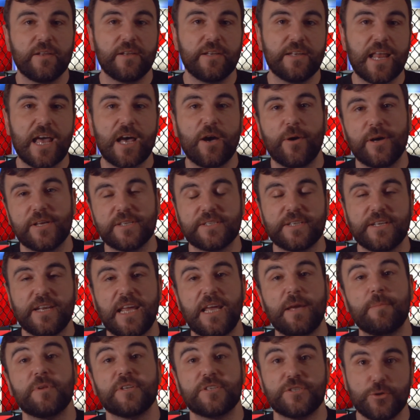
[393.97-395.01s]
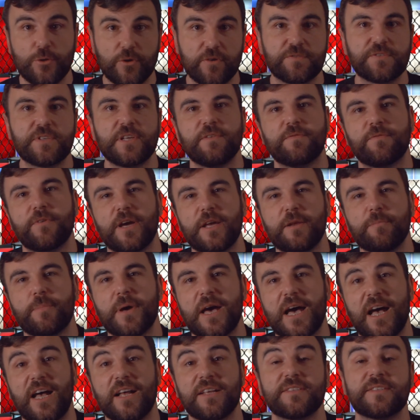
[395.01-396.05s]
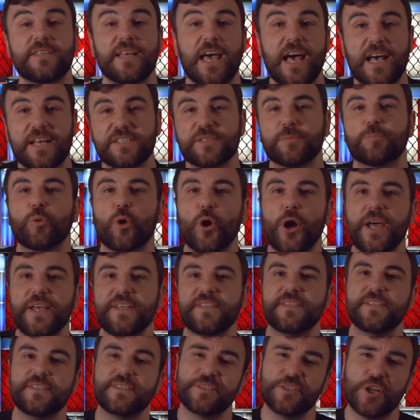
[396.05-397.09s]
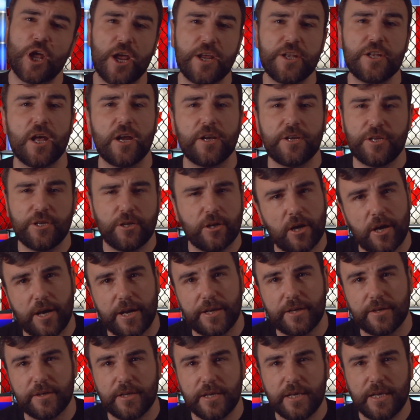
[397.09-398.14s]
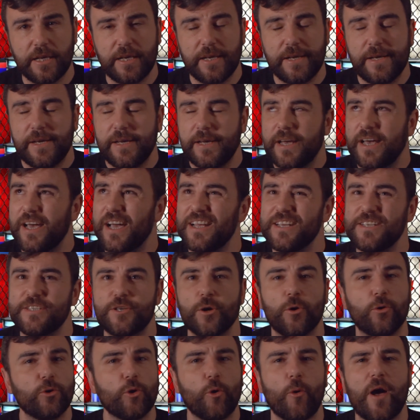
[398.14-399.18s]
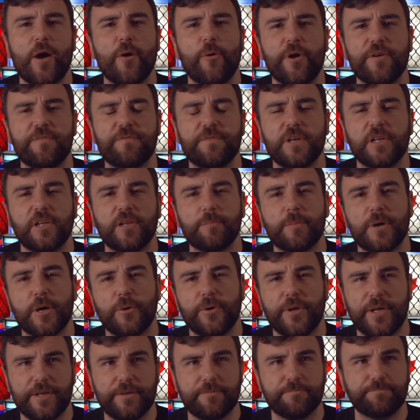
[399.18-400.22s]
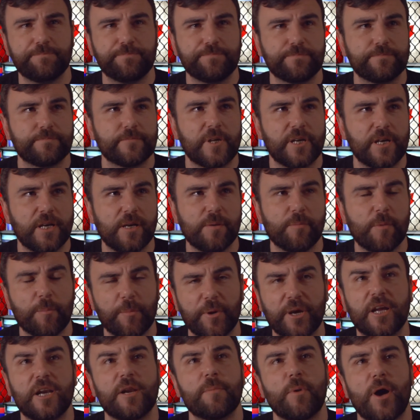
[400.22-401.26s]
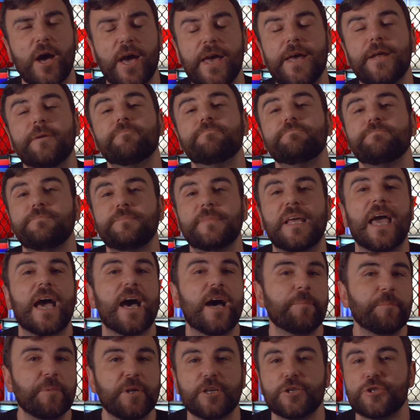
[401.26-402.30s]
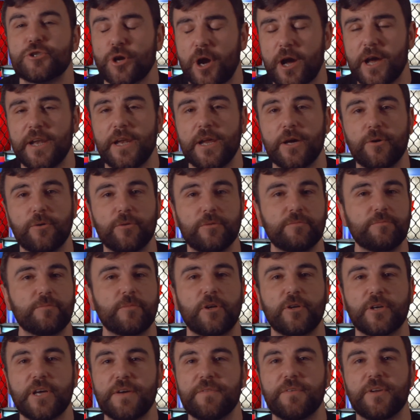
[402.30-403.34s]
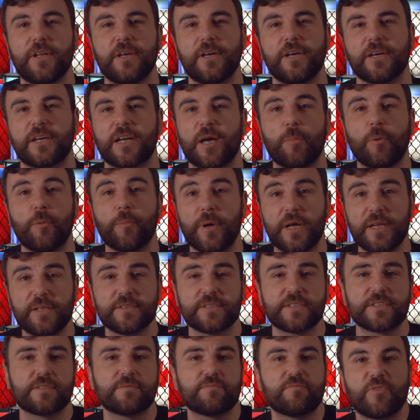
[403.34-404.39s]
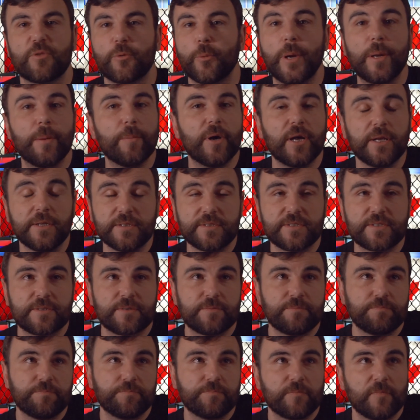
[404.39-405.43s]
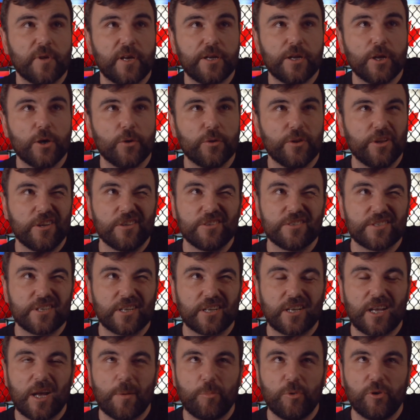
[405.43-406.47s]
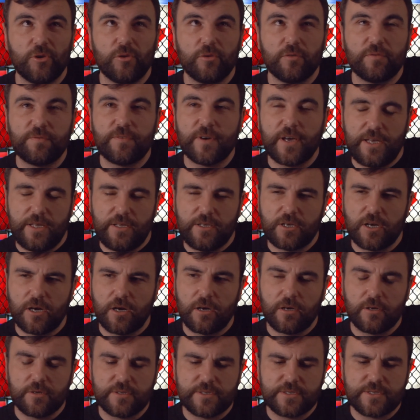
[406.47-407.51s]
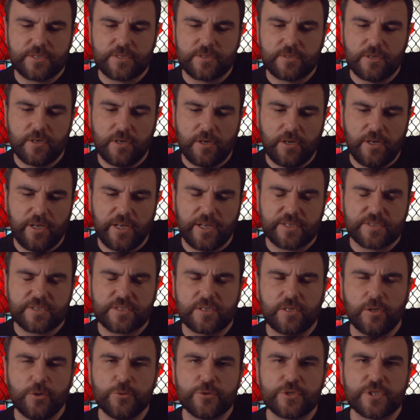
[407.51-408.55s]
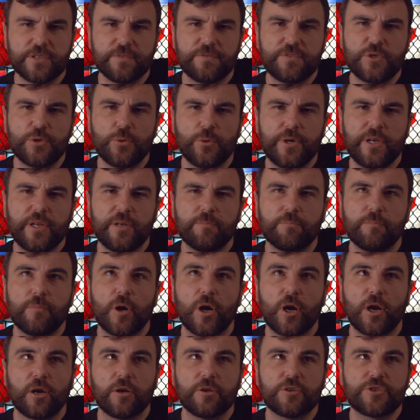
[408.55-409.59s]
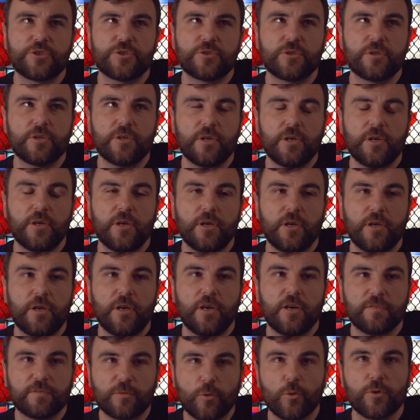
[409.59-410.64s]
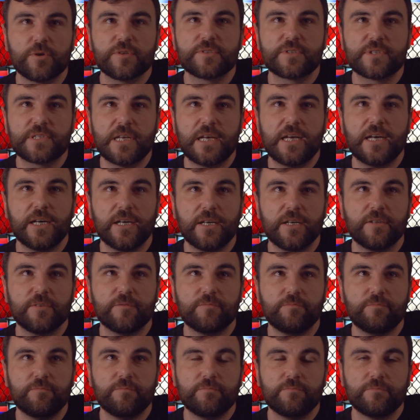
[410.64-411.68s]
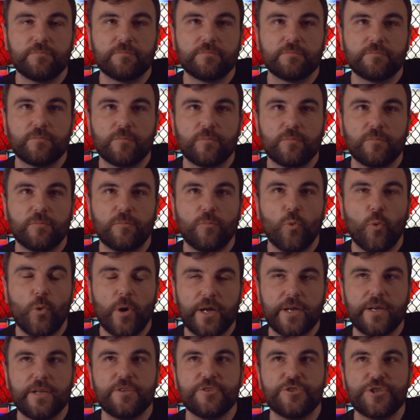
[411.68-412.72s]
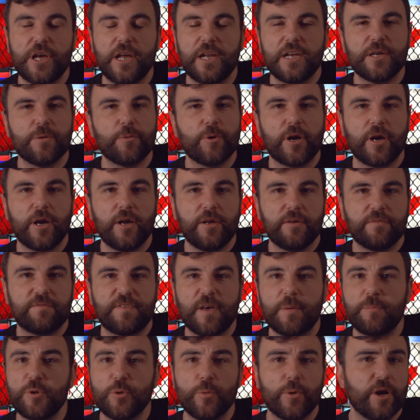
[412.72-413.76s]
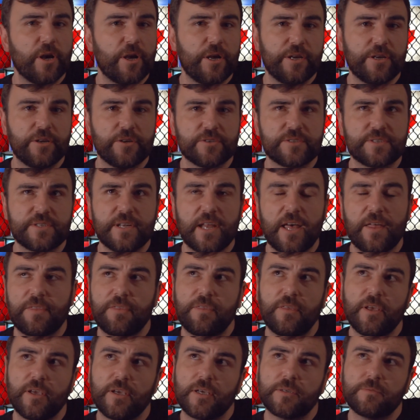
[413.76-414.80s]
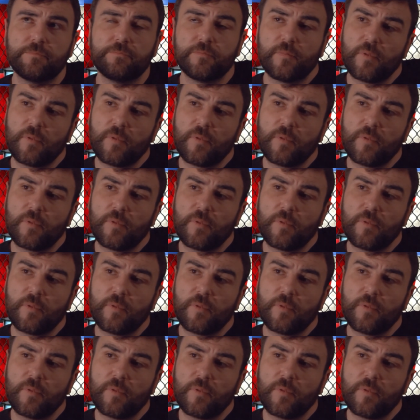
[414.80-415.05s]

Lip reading: And now has a name. It's UFC Fight Pass. It has a price. It's $9.99. I don't know how I feel about it. Am I going to buy it? Yeah, I'm going to try it out. I'll give it a couple months, 3 months. I know there's a couple fight cards exclusive to it in March. Of course, one in January. February, there's nothing.